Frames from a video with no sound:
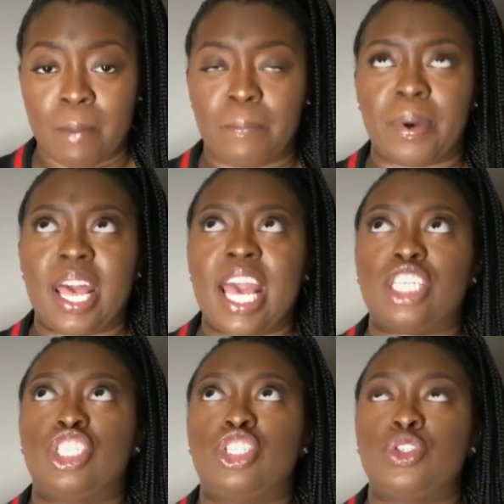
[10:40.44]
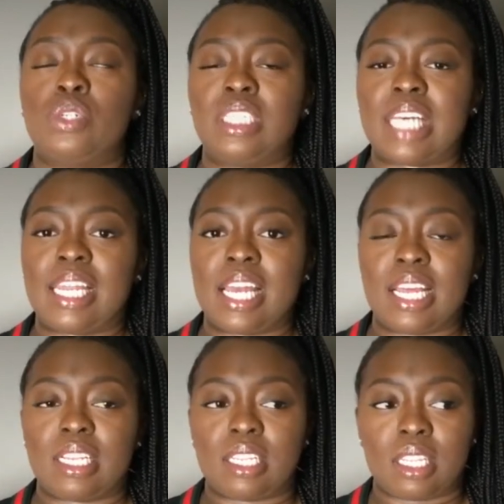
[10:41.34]
But as soon as I
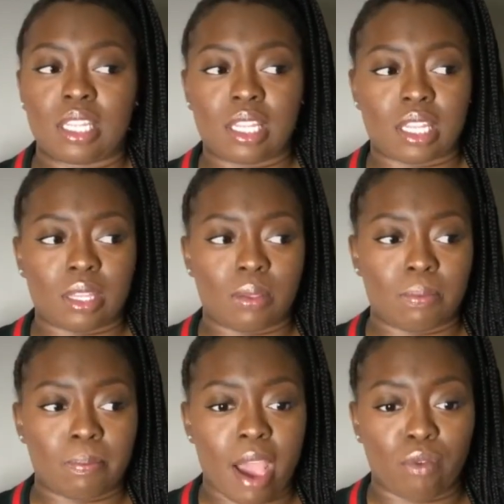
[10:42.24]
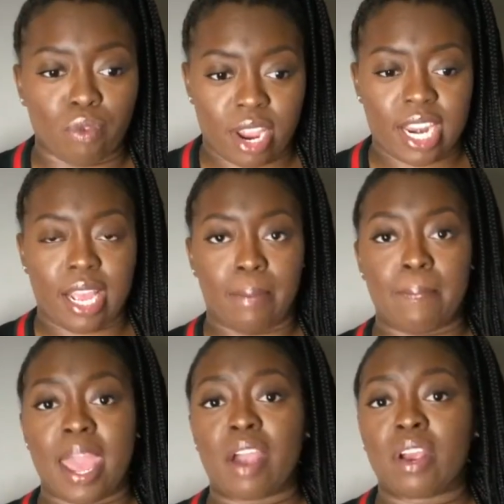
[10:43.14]
let my reading
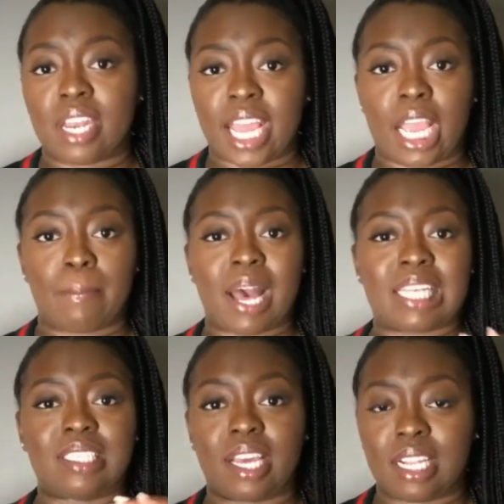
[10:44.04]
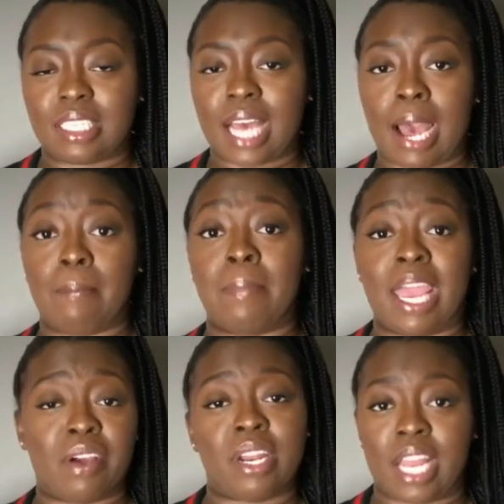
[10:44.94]
marinate and my study time
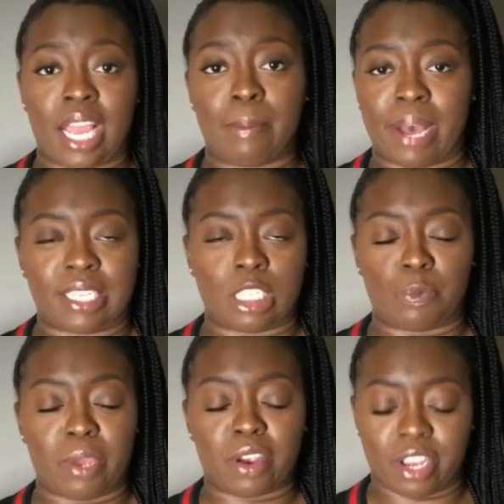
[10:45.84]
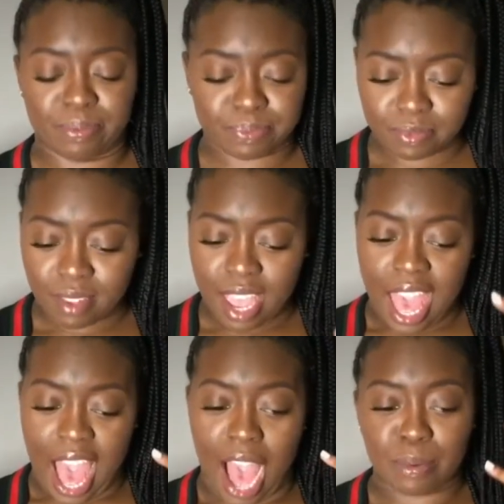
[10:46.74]
marinate in my spirit,
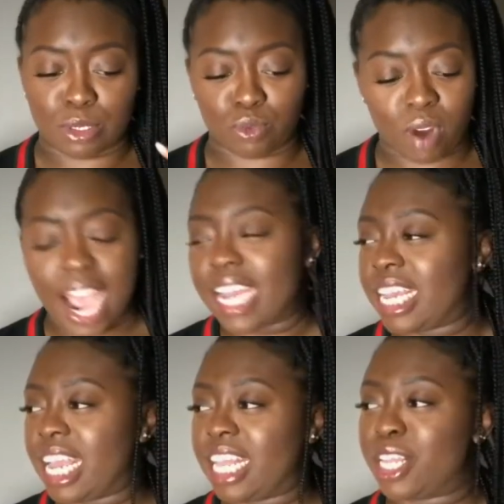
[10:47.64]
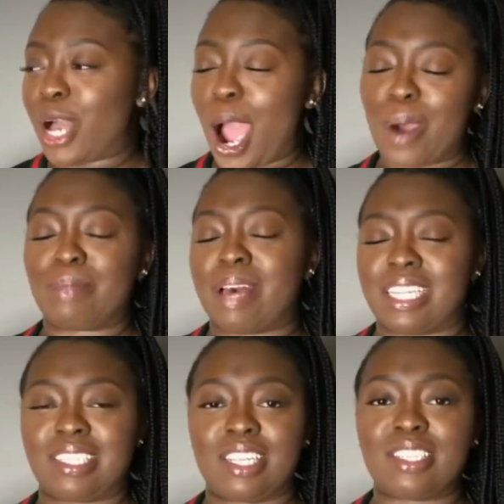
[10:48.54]
I was riding in the car with my
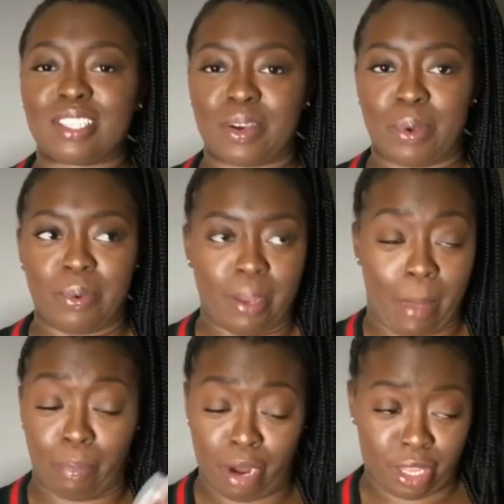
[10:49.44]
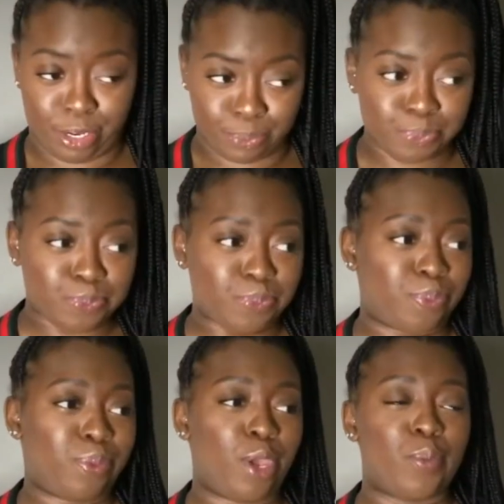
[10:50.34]
sister, my brother.
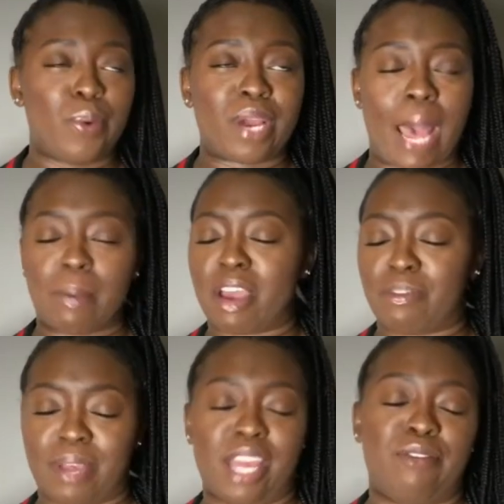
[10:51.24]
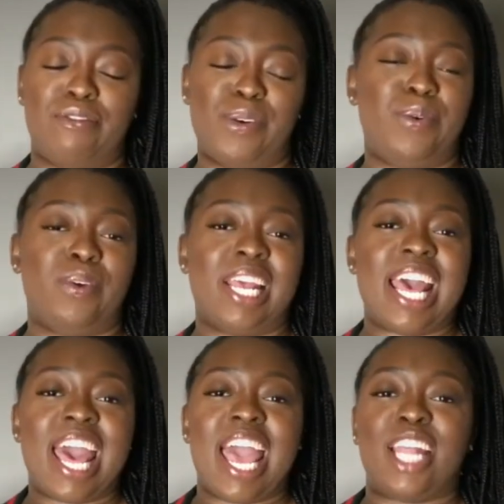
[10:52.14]
We were coming back from getting food,
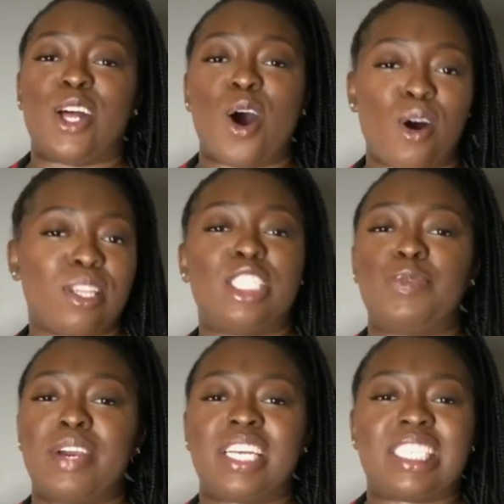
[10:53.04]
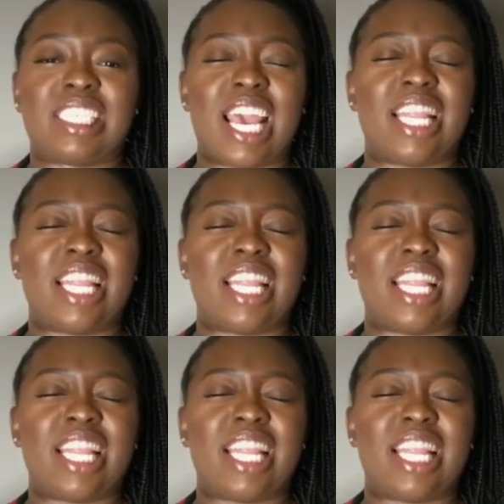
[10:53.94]
and the Holy Spirit said,